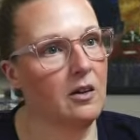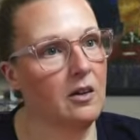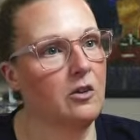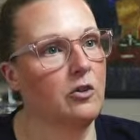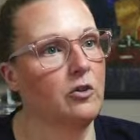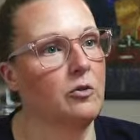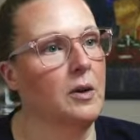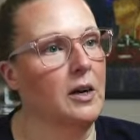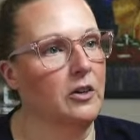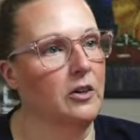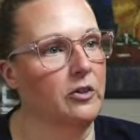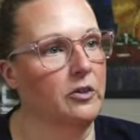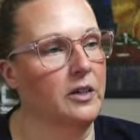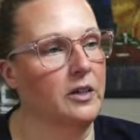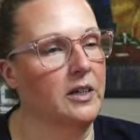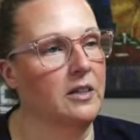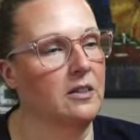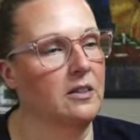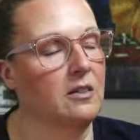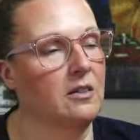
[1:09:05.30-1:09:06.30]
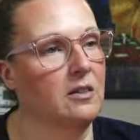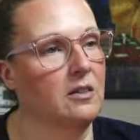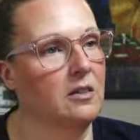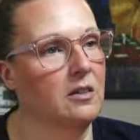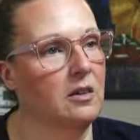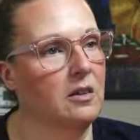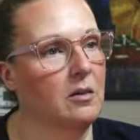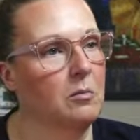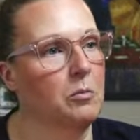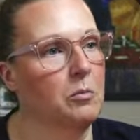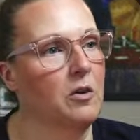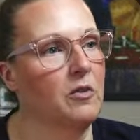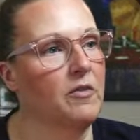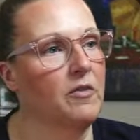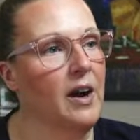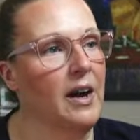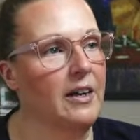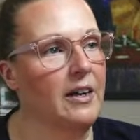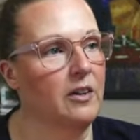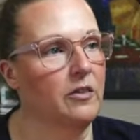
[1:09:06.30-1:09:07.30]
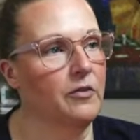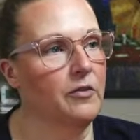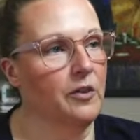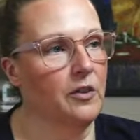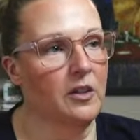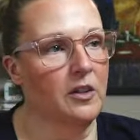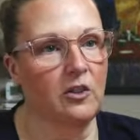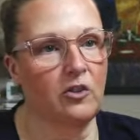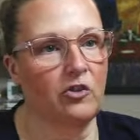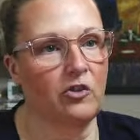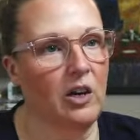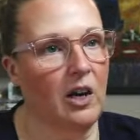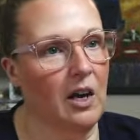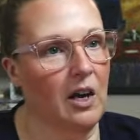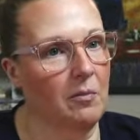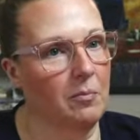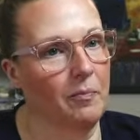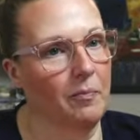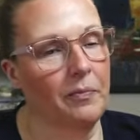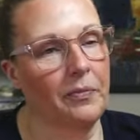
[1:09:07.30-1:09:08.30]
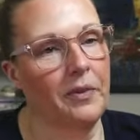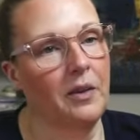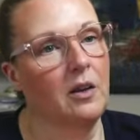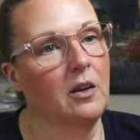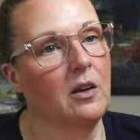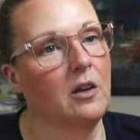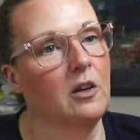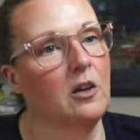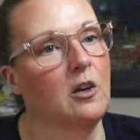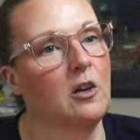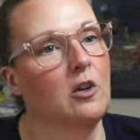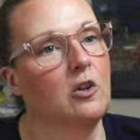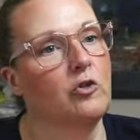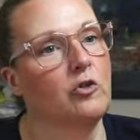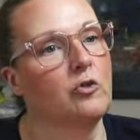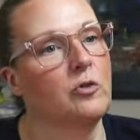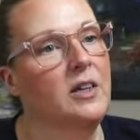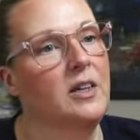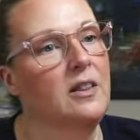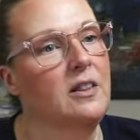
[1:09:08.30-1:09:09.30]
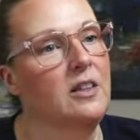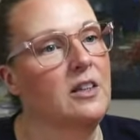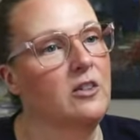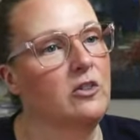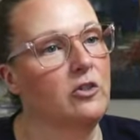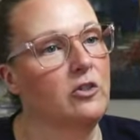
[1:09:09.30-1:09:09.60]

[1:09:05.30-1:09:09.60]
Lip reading: directories provided for this job. Treat these